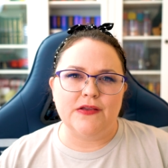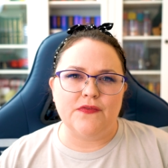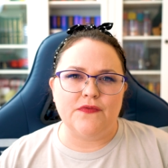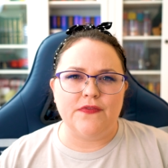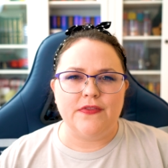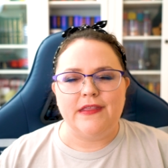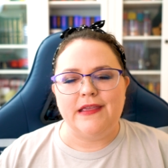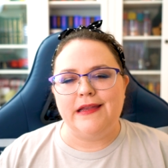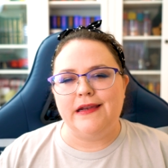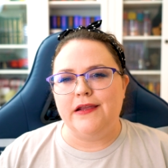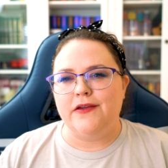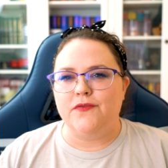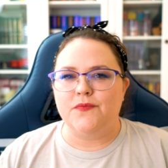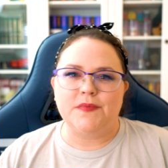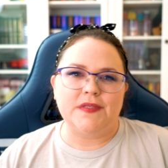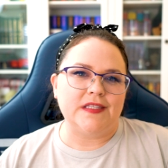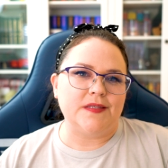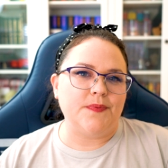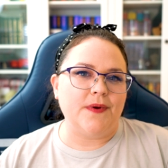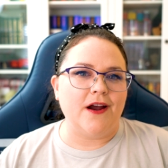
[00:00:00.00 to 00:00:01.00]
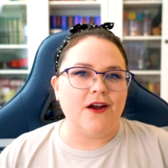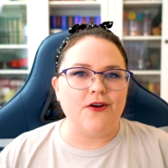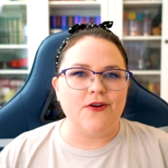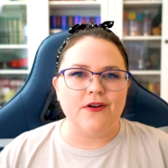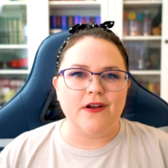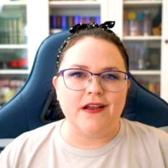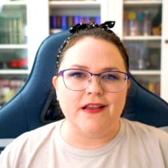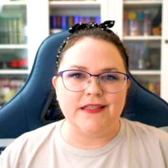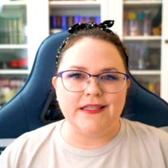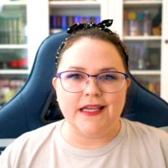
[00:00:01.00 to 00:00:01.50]
if any of them
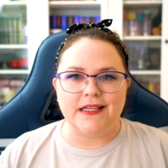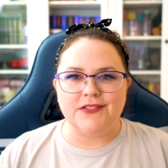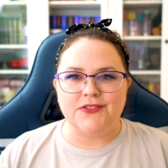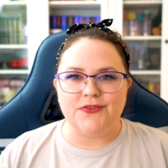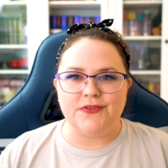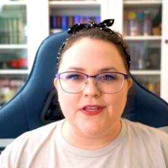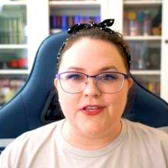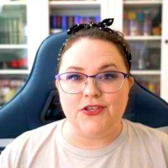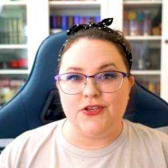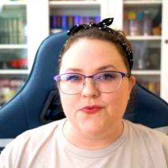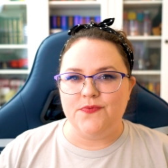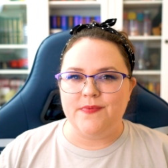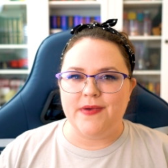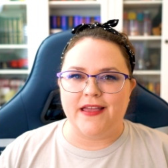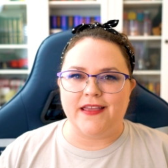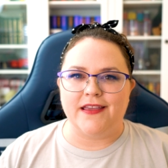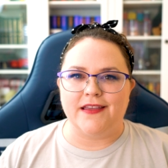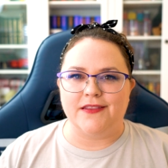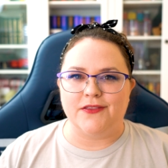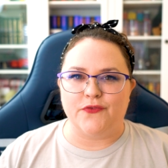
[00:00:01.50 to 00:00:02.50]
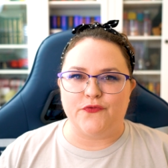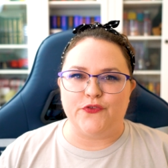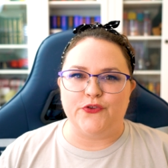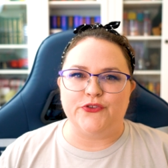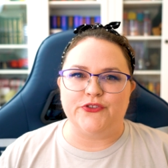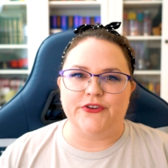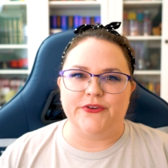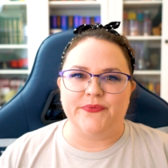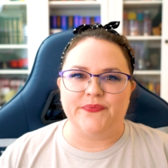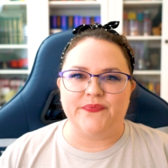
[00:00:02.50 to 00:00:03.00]
inspire a tattoo that you might get in the
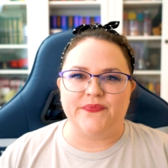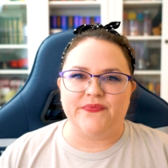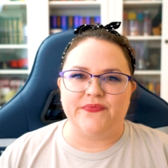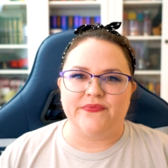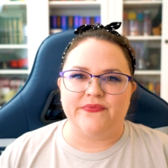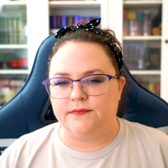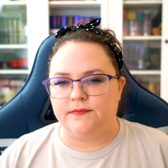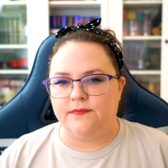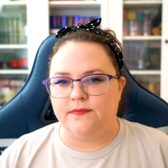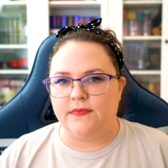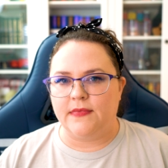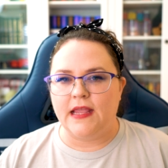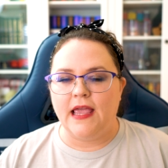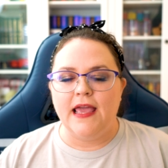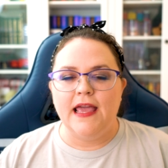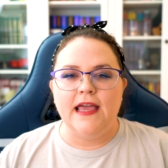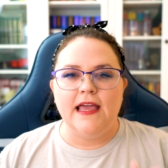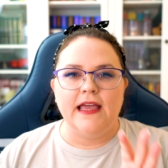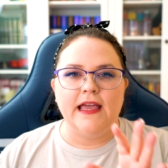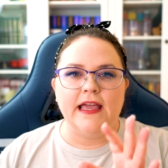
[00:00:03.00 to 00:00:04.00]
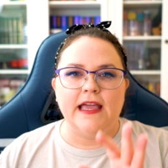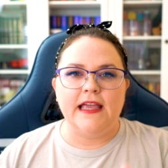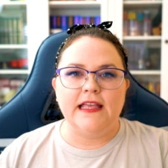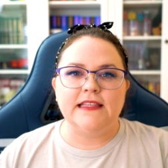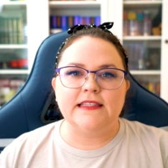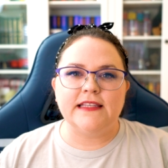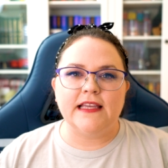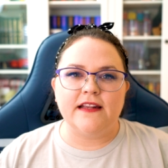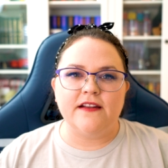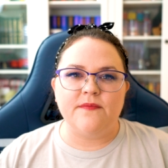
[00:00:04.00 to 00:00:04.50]
future.
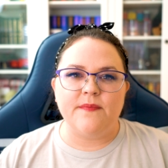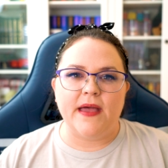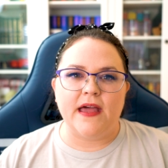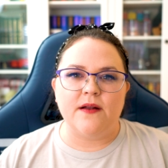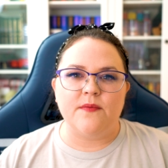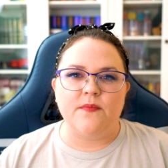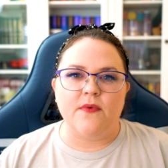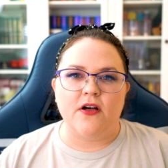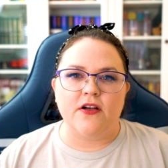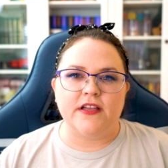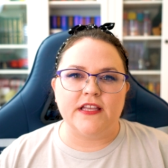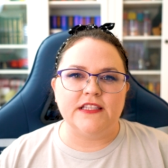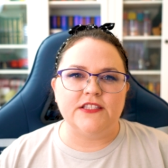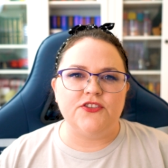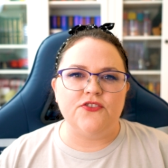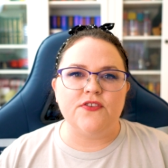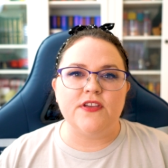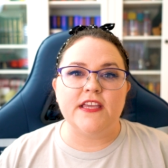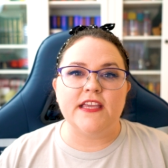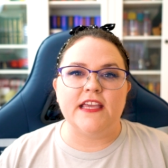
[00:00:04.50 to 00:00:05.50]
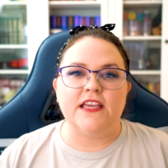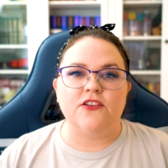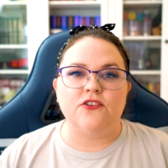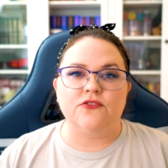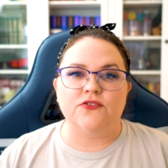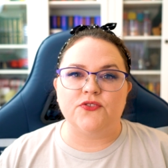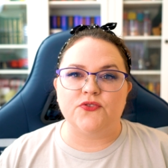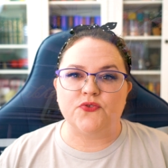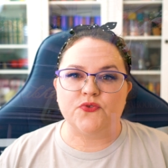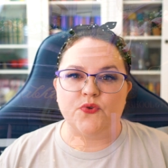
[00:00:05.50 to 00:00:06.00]
Inside of Madame Malkin's, you can get
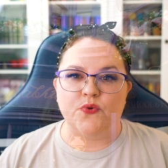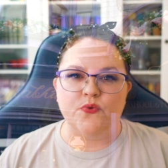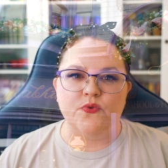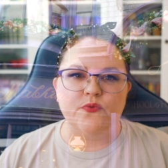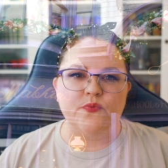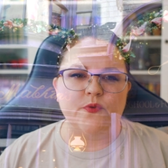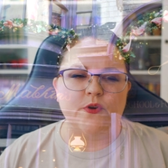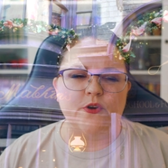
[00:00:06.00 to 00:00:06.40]
your school